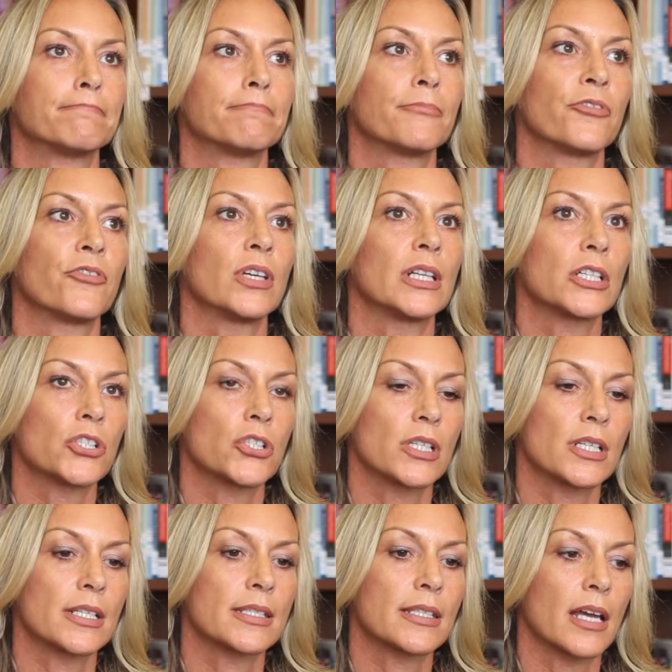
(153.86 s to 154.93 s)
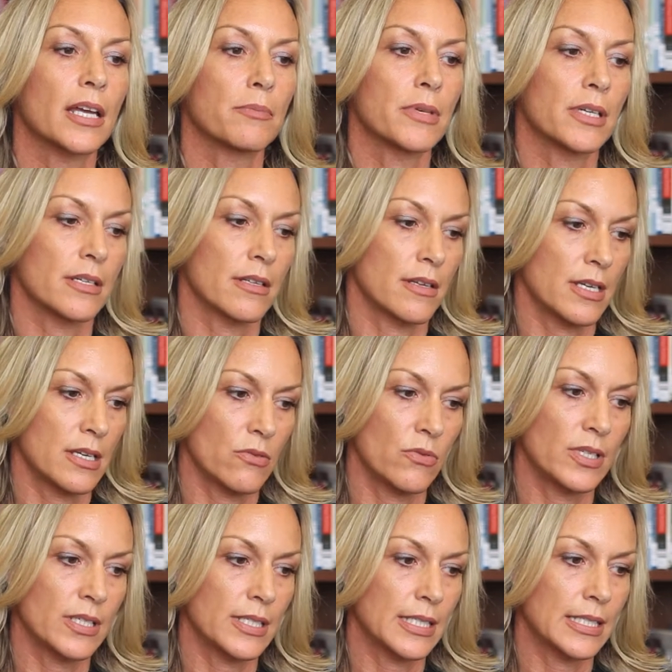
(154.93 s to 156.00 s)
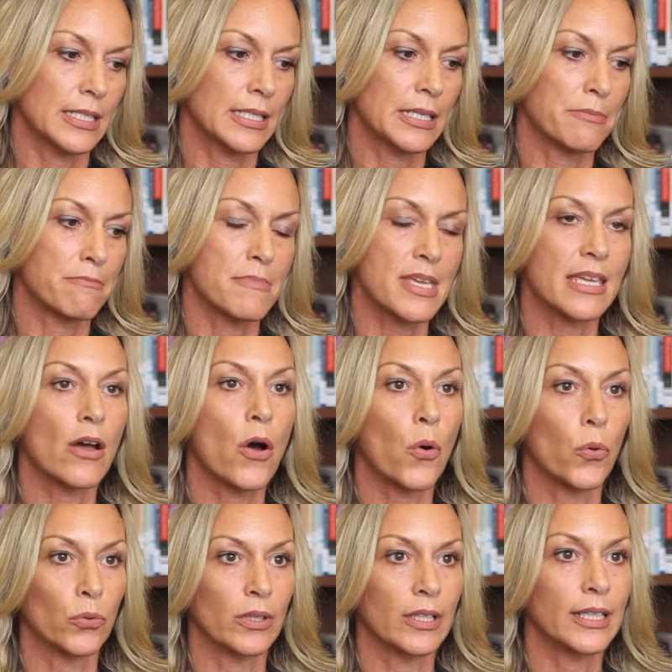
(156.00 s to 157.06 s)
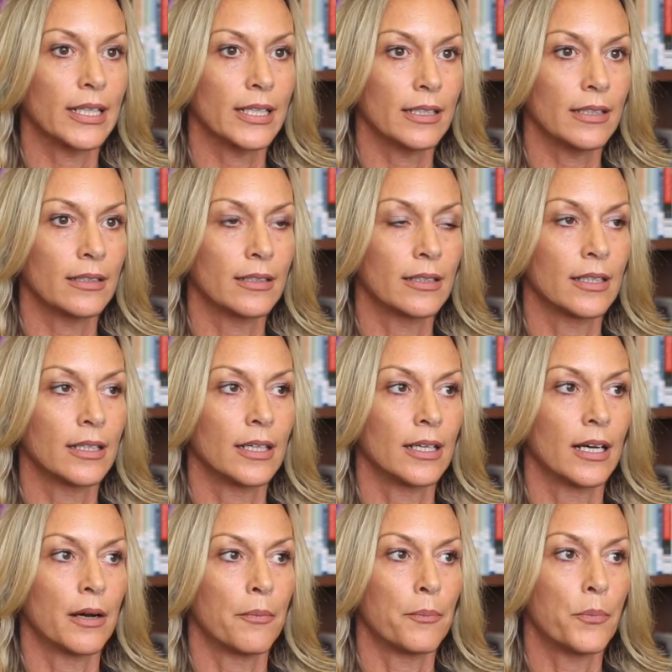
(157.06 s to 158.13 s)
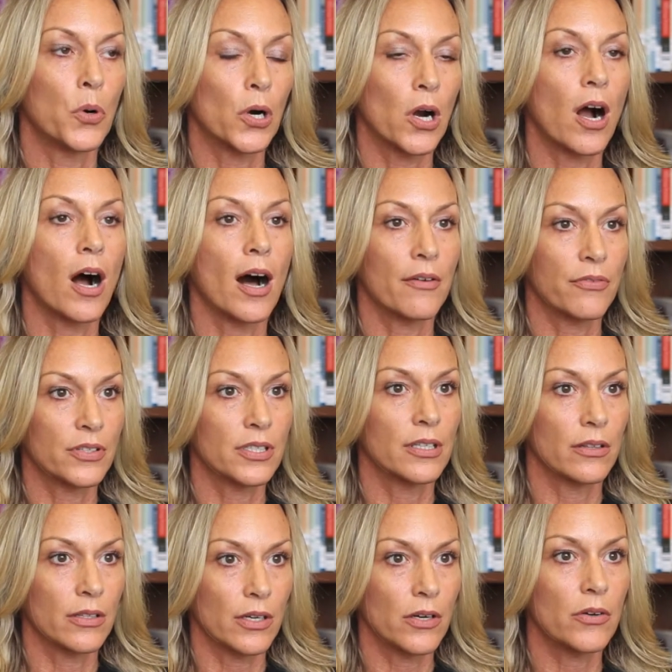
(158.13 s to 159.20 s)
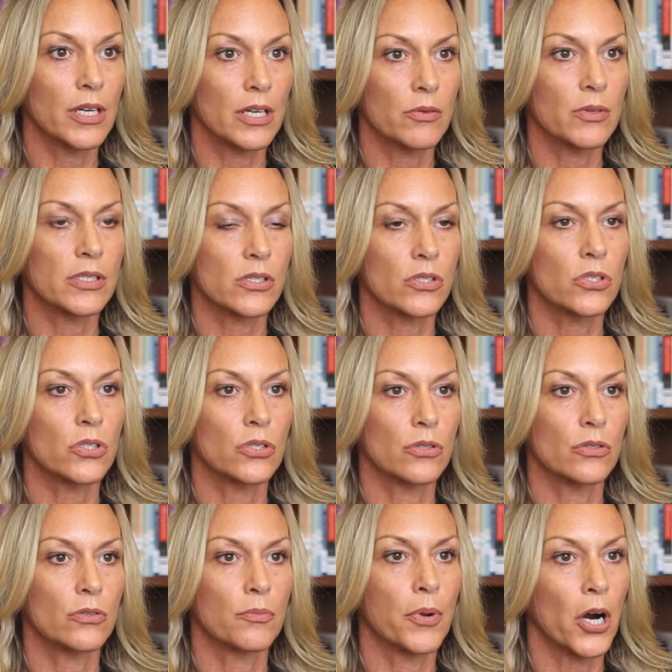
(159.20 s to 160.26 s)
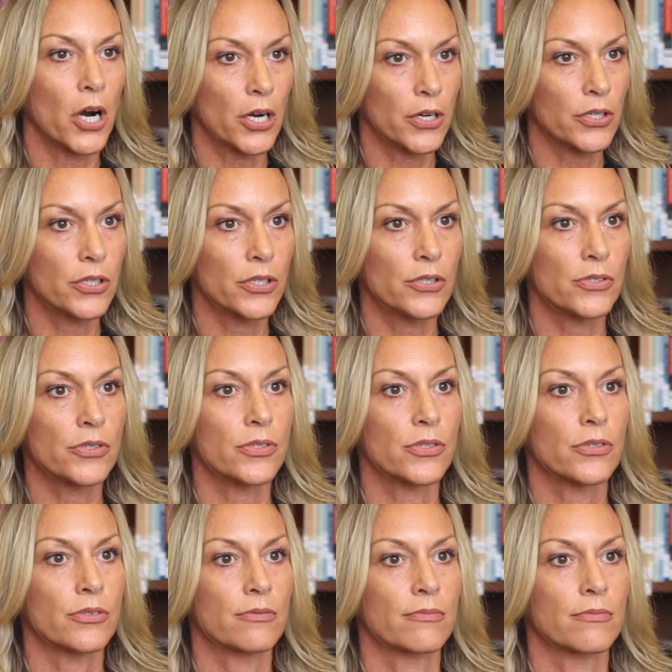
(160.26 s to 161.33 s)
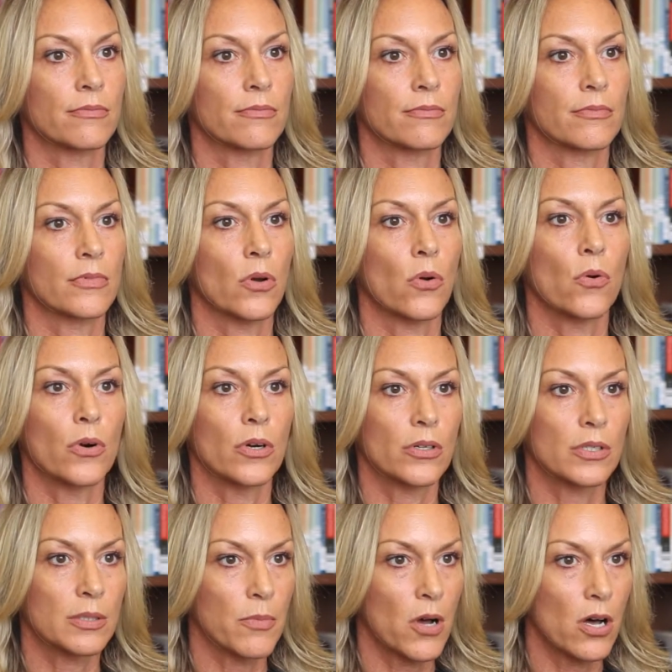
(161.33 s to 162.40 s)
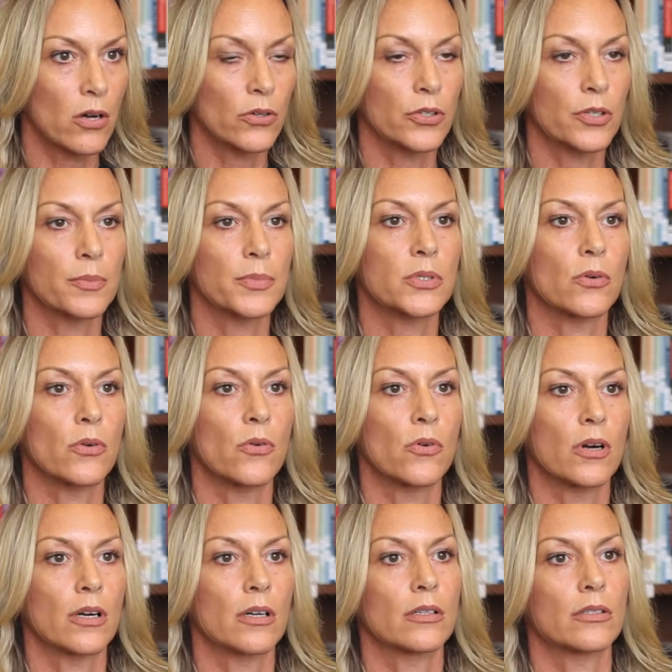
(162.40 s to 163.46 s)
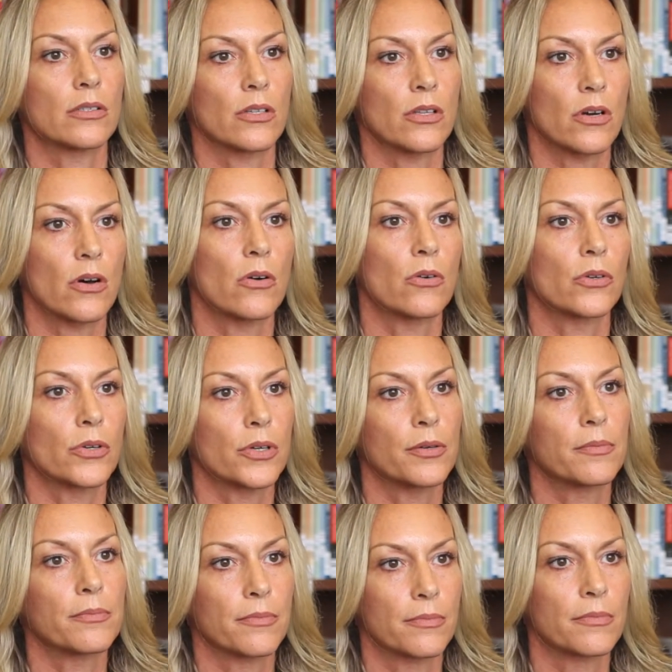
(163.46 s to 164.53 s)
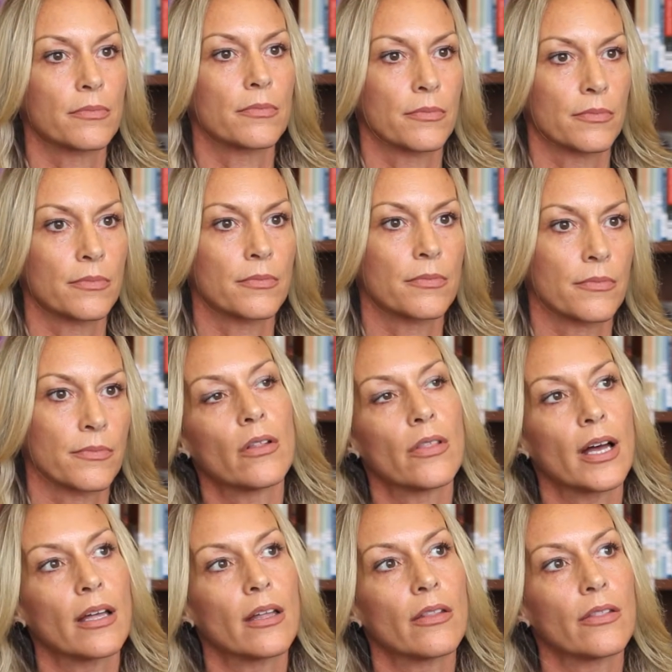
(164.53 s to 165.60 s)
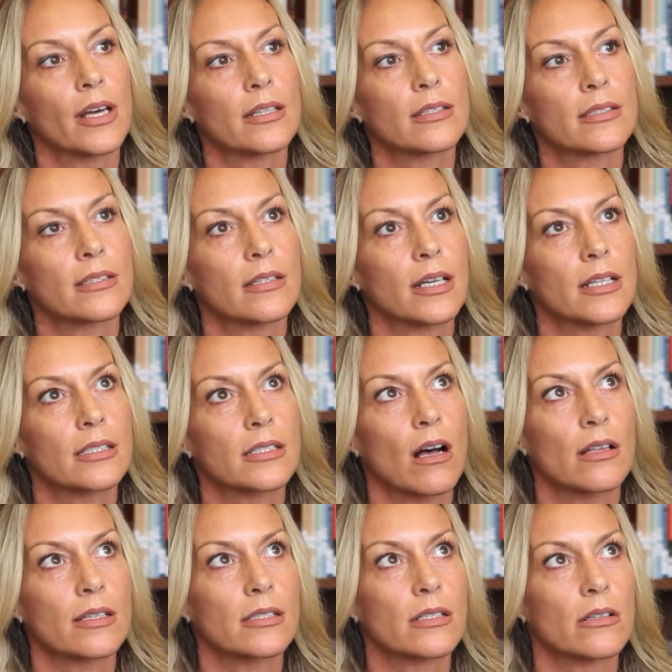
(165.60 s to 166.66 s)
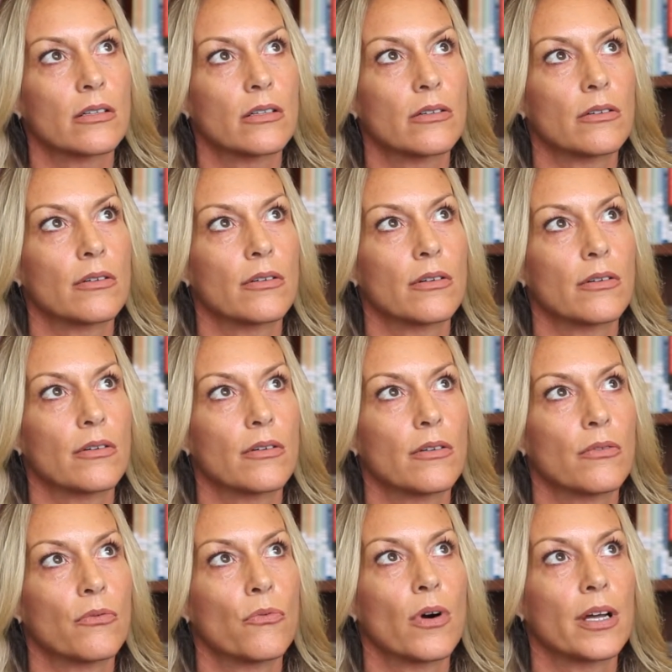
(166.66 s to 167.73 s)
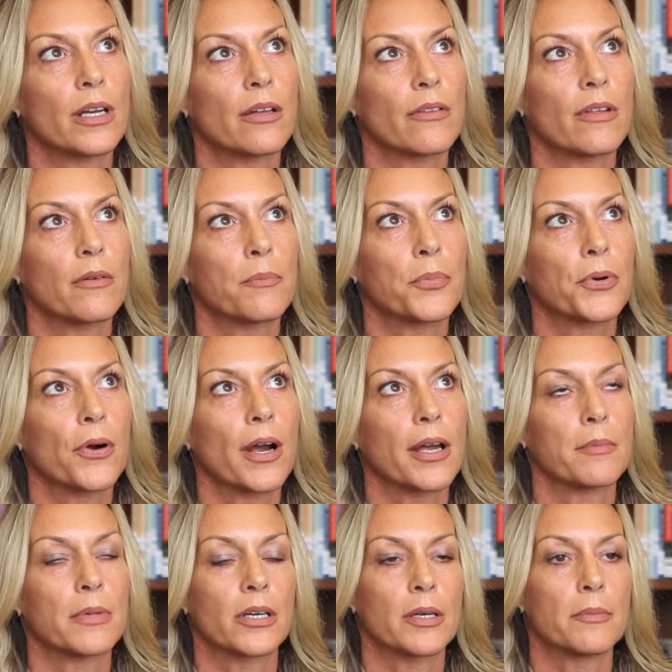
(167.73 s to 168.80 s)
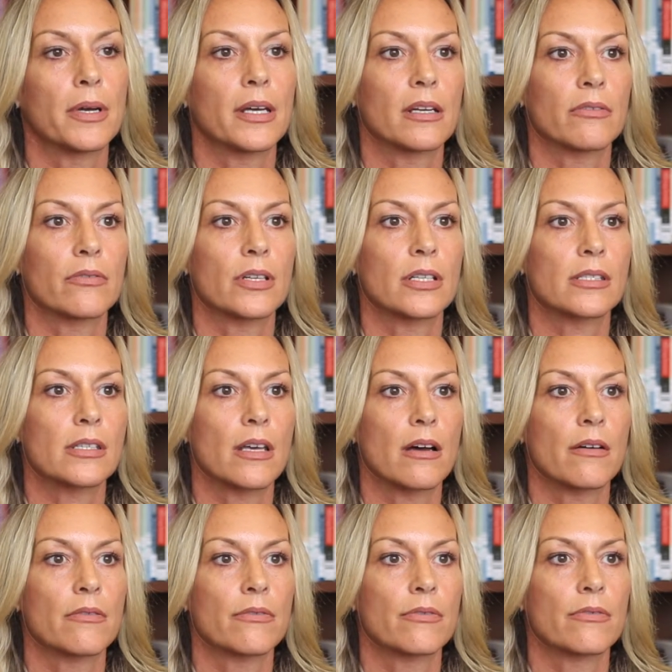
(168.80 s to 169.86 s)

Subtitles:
finished an assignment, it was to me only. More often, though, it was to partners or small groups or to the whole group. Well, that's also one of the primary benefits of